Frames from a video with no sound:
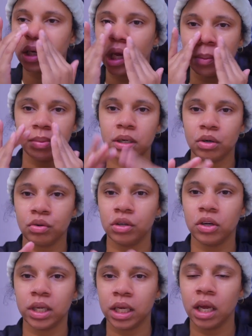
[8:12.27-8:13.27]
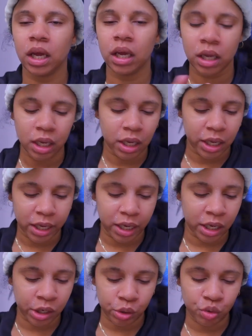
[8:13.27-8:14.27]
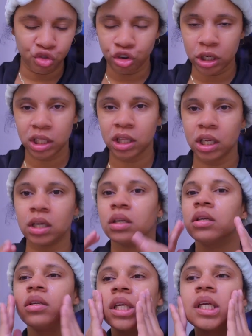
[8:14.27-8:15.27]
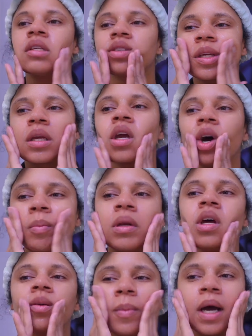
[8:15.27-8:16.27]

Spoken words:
They'd put it on your hand and you really thinking the dead skin coming up.